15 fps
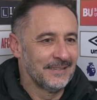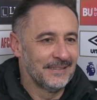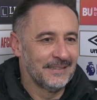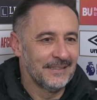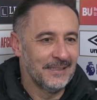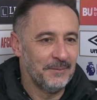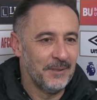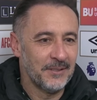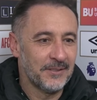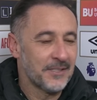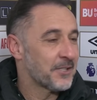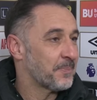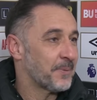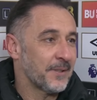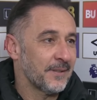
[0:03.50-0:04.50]
About the
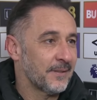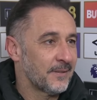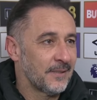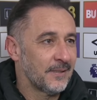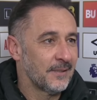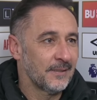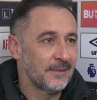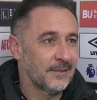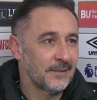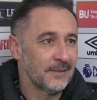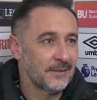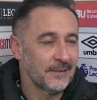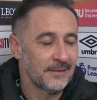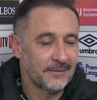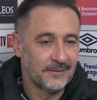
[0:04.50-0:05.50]
spirit,
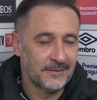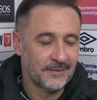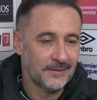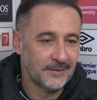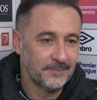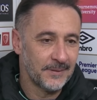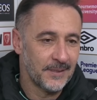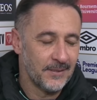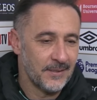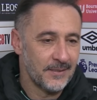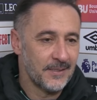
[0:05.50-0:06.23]
because